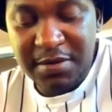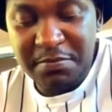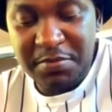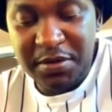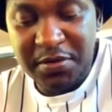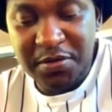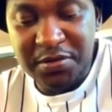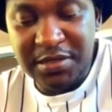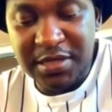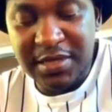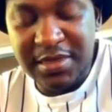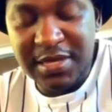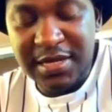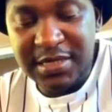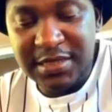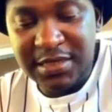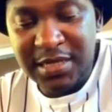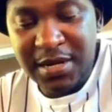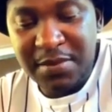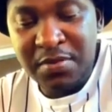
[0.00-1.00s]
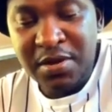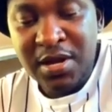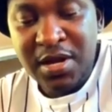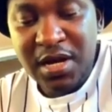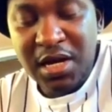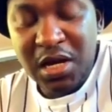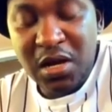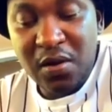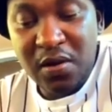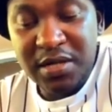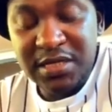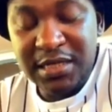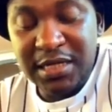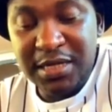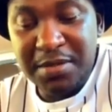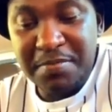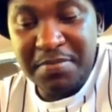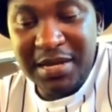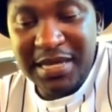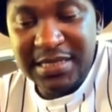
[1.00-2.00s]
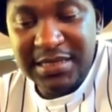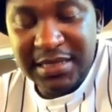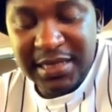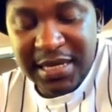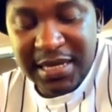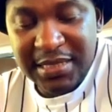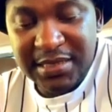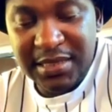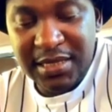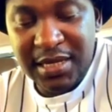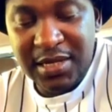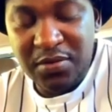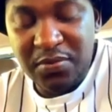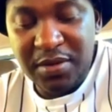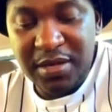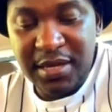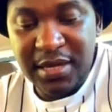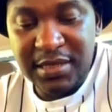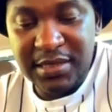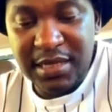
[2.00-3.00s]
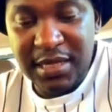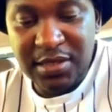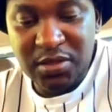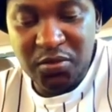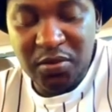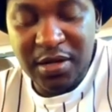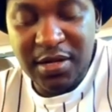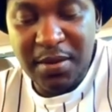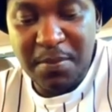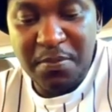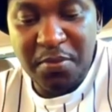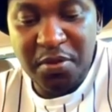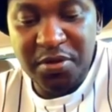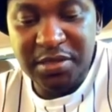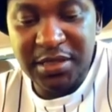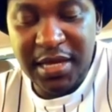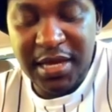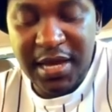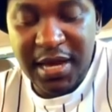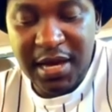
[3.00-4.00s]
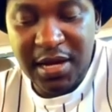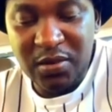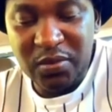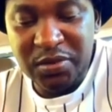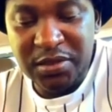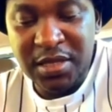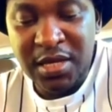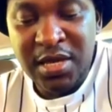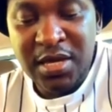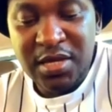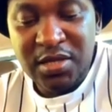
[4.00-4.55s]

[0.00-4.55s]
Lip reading: because at that time God had blessed us and we had actually bought a house.